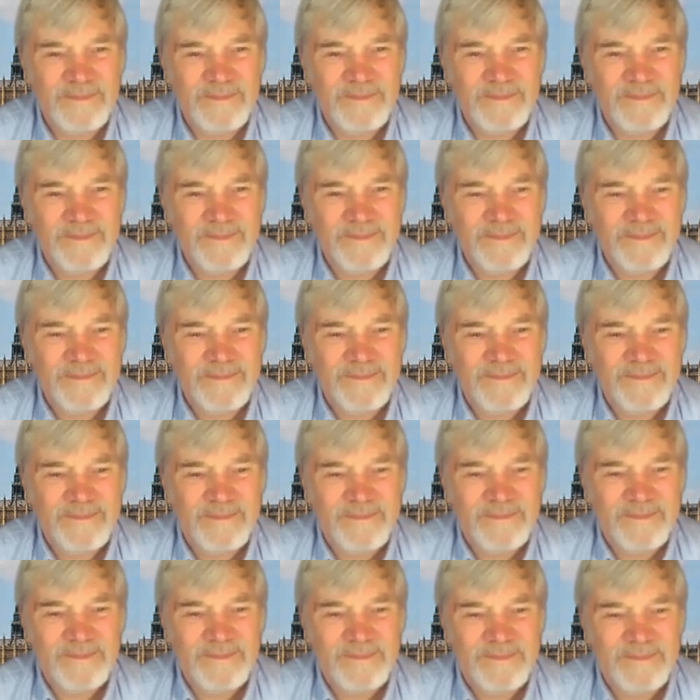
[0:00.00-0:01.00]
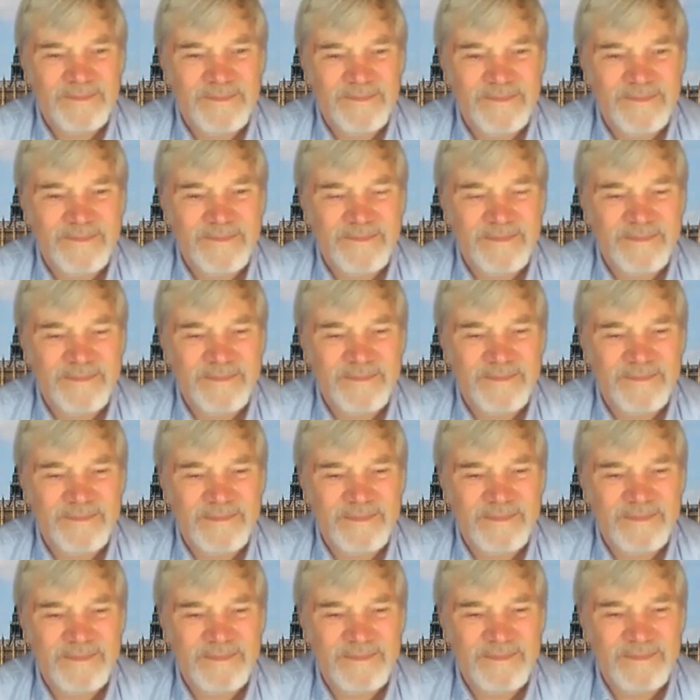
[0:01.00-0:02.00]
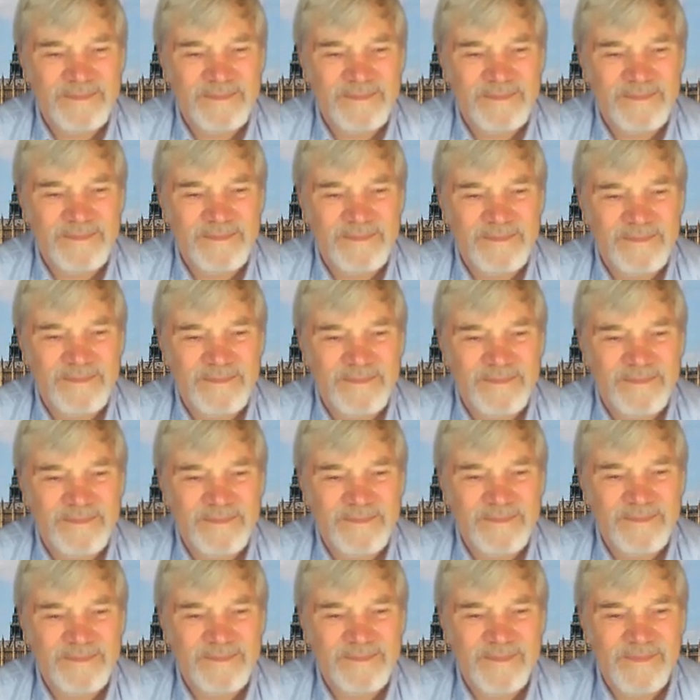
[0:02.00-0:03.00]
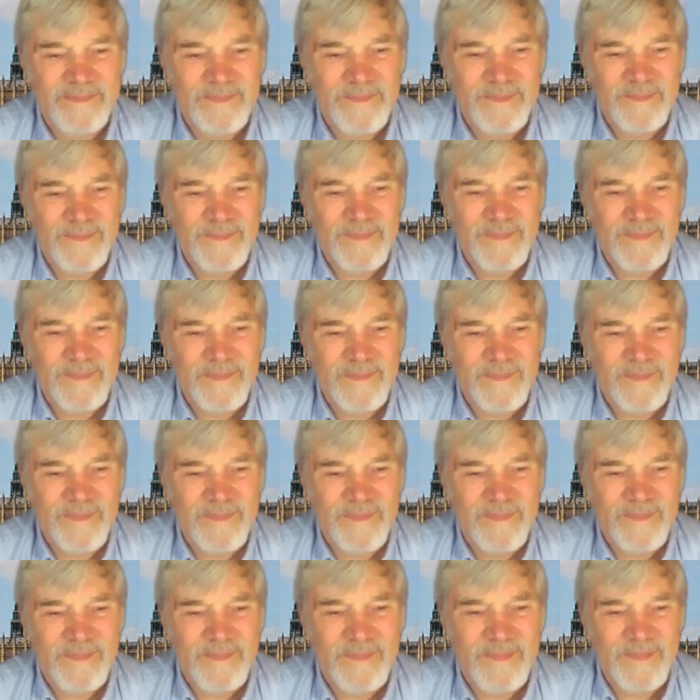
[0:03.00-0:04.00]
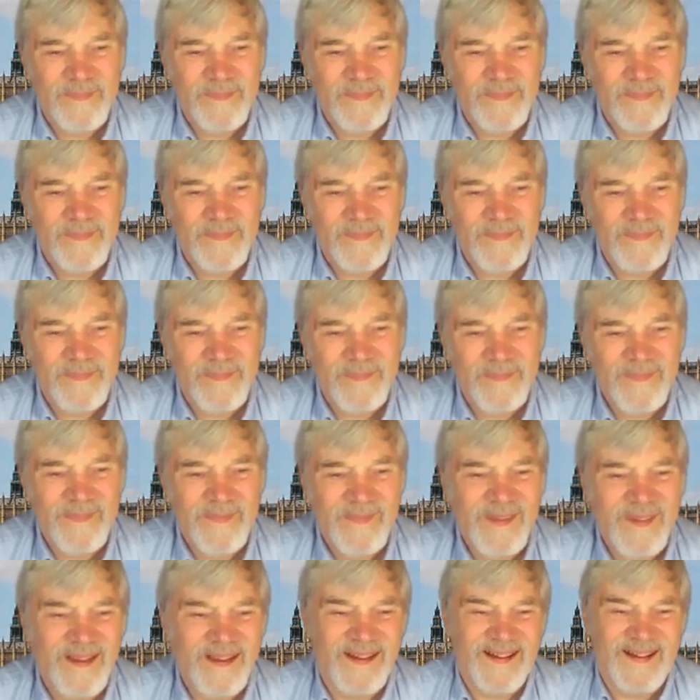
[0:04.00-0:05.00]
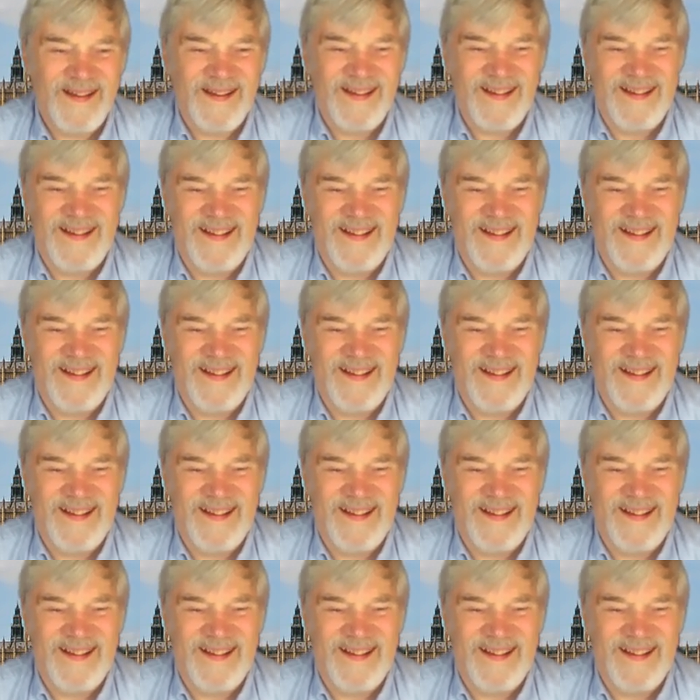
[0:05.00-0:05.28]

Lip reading: (not speaking)